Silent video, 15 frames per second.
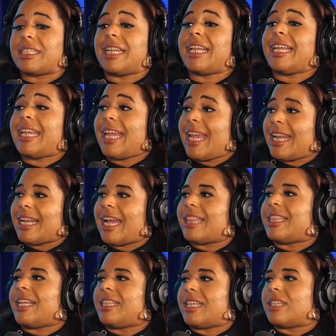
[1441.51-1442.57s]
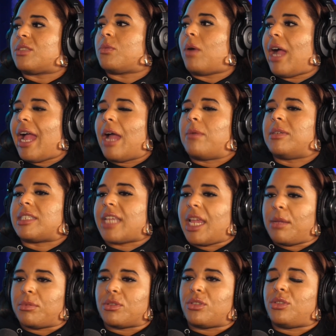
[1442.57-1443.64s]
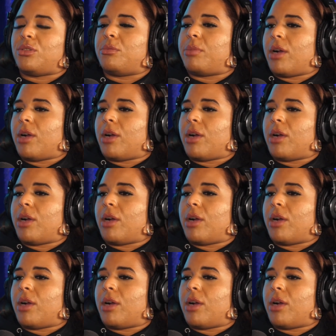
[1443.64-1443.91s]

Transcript: again, I think that's why I was able to